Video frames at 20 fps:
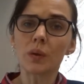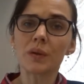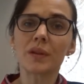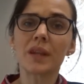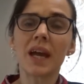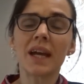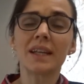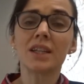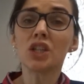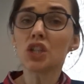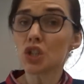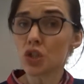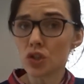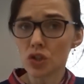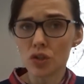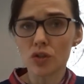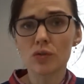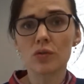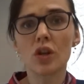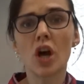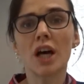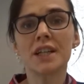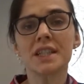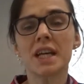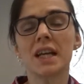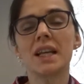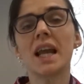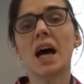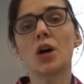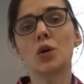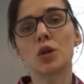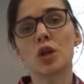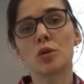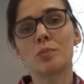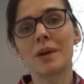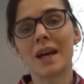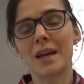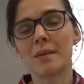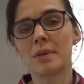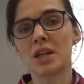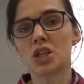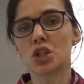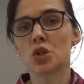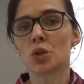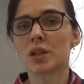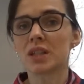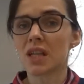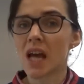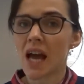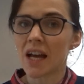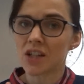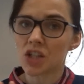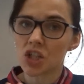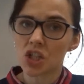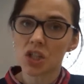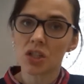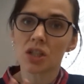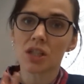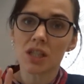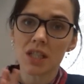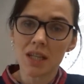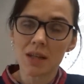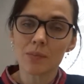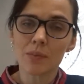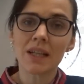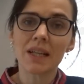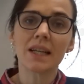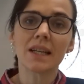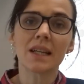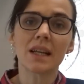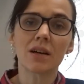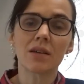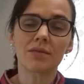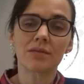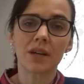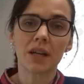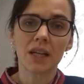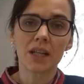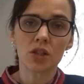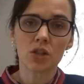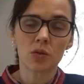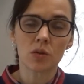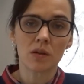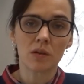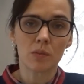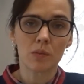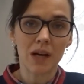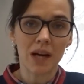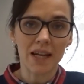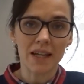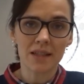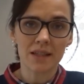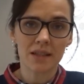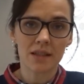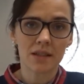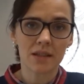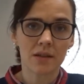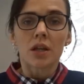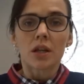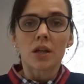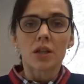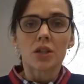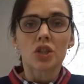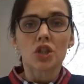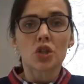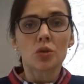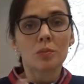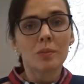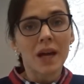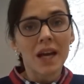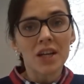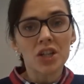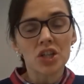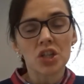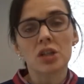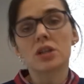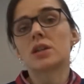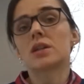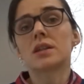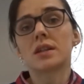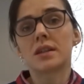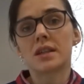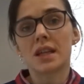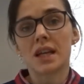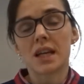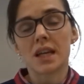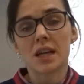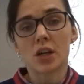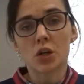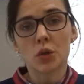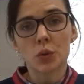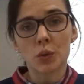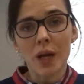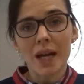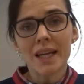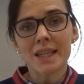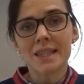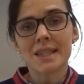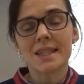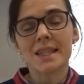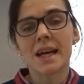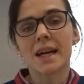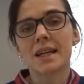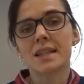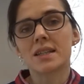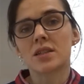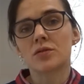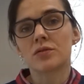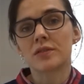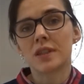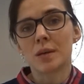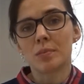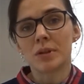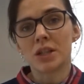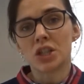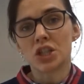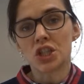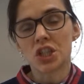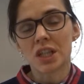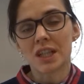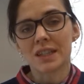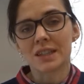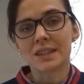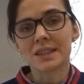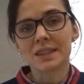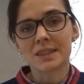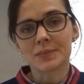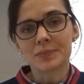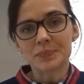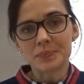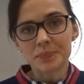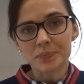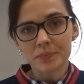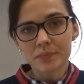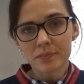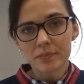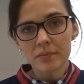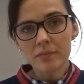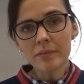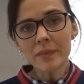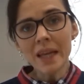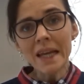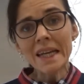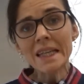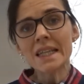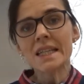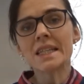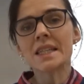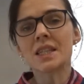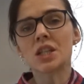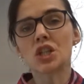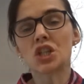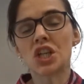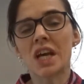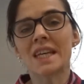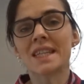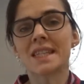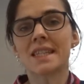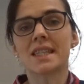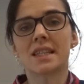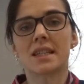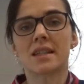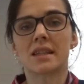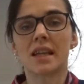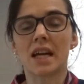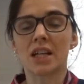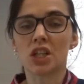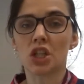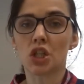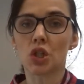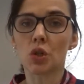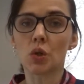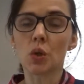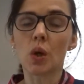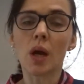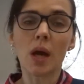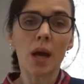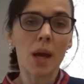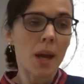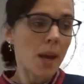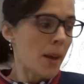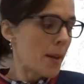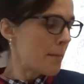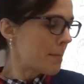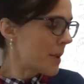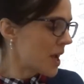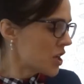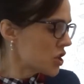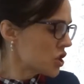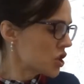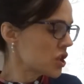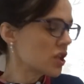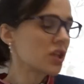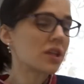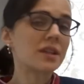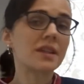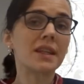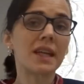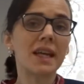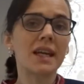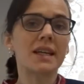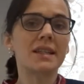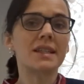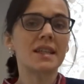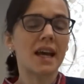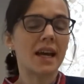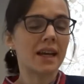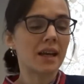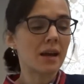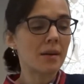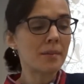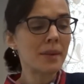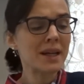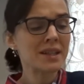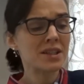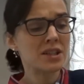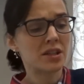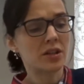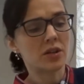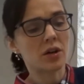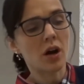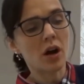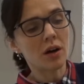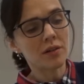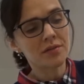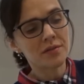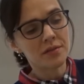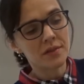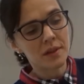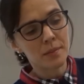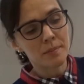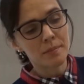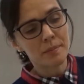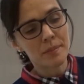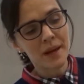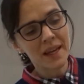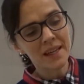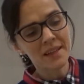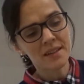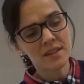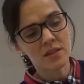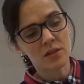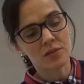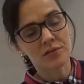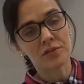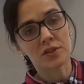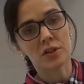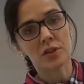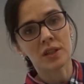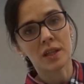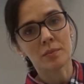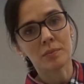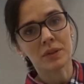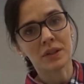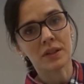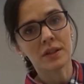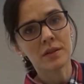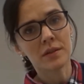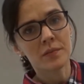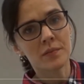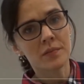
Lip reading: then not allow your baby to attach deeply enough into the breast. To measure the correct size of nipple shields, it is suggested that you measure the diameter of the base of your nipple.